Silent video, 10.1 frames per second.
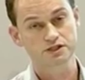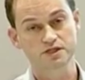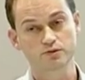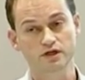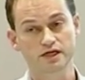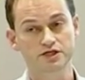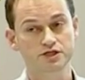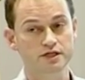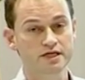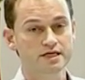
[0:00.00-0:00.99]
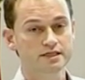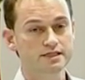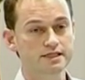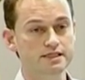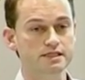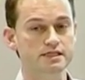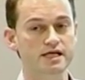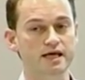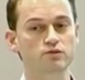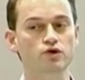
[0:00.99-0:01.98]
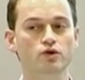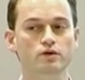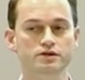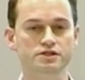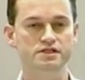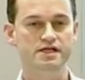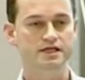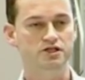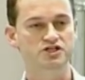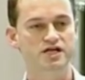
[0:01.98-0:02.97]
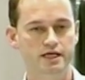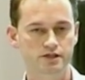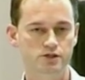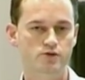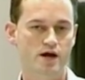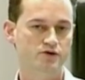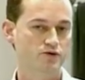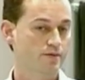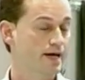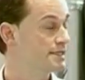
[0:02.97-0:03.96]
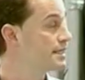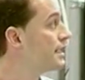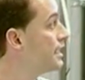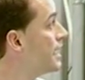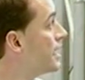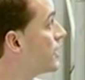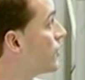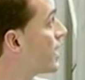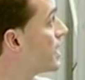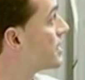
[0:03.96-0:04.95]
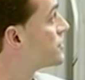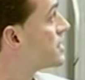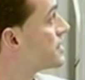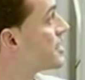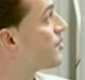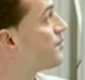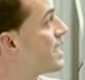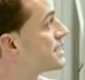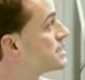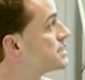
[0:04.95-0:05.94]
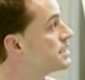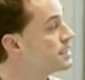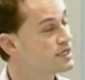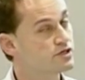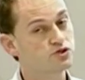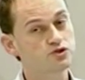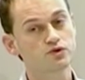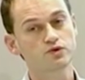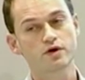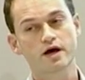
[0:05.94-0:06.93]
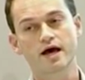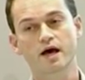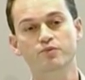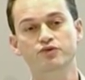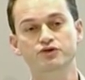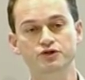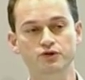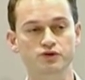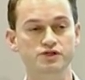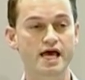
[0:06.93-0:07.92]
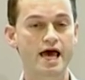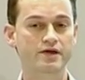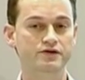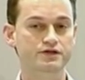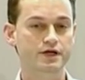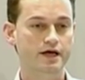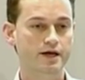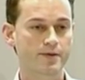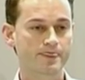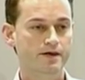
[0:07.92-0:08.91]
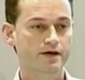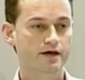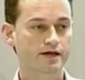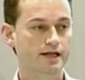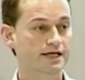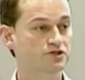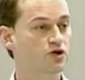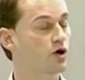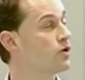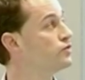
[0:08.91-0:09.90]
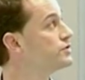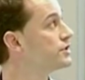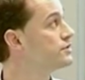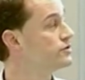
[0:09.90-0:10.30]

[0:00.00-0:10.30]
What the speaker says: stimulation, these same neurons, they change dramatically in a way that the capacity to produce and let go the